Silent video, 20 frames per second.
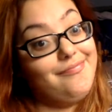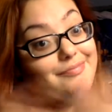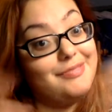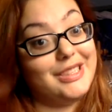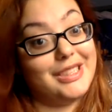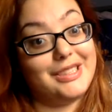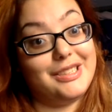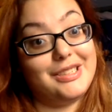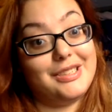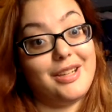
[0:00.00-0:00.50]

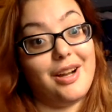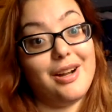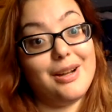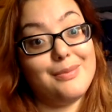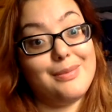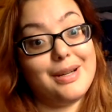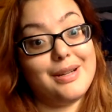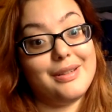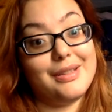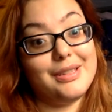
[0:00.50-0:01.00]
Let's talk
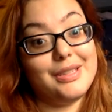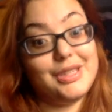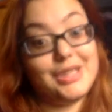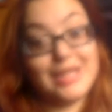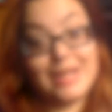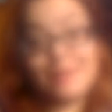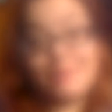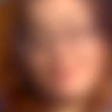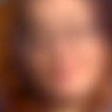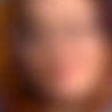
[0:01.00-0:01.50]
about it,
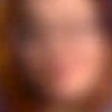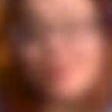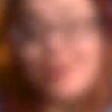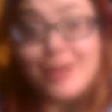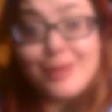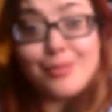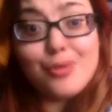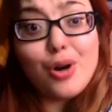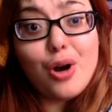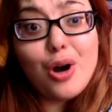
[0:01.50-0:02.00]
shall we? So
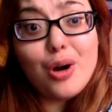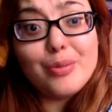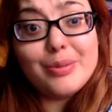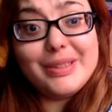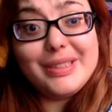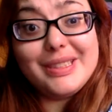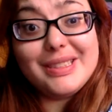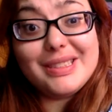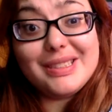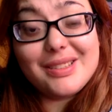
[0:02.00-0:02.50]
I will
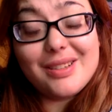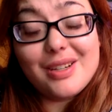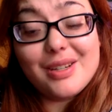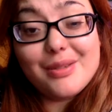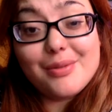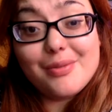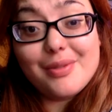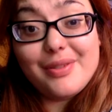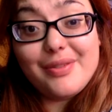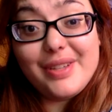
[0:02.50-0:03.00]
always
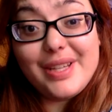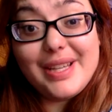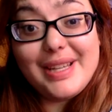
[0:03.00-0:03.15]
start with